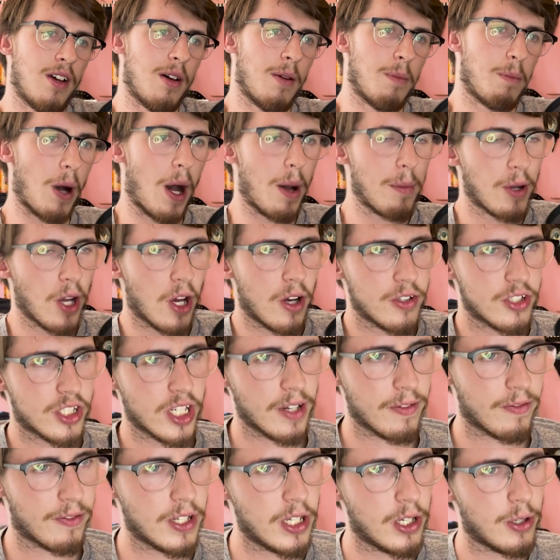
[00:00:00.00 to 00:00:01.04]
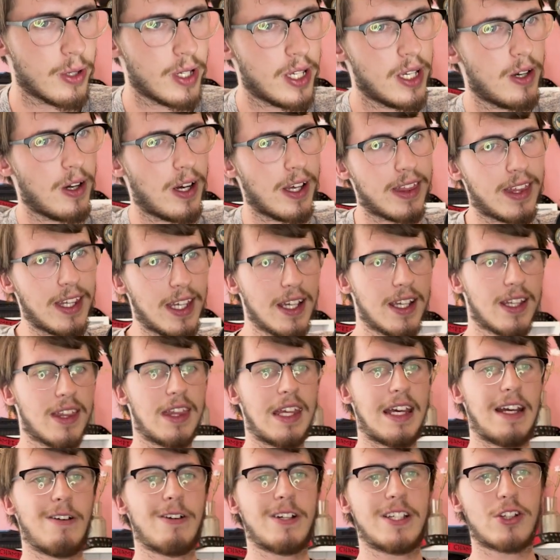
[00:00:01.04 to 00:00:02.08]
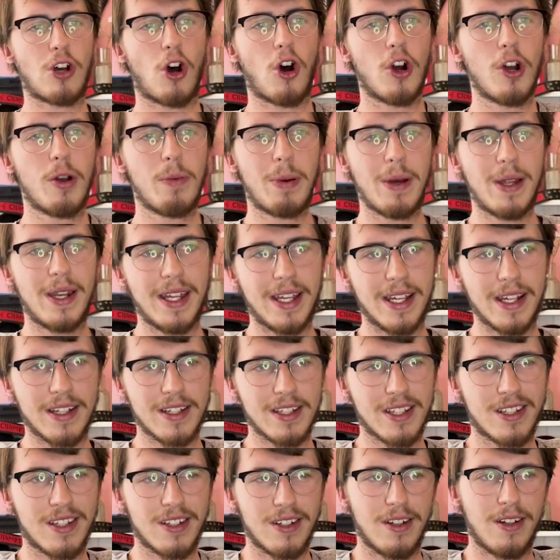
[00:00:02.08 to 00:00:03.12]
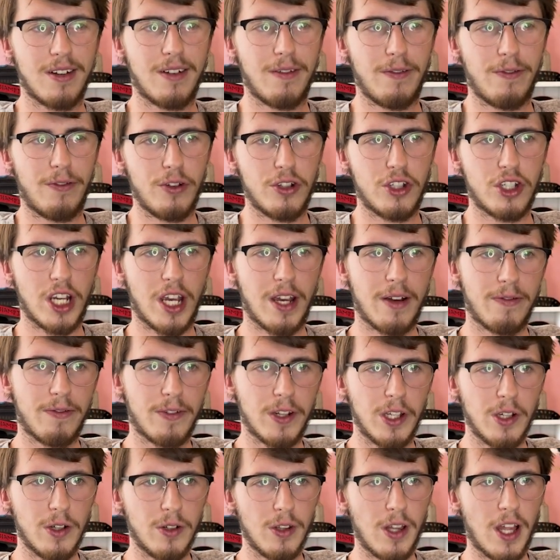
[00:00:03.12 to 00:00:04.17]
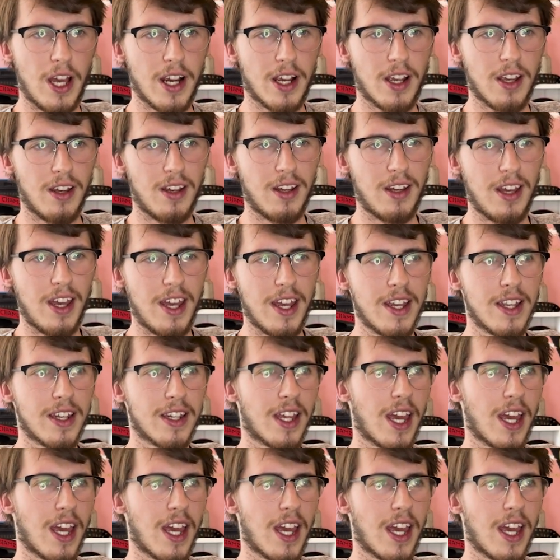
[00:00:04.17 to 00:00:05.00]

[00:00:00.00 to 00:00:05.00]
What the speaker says: But I'm going Geoff Neal here. I think there is openings for Geoff Neal. Like Ian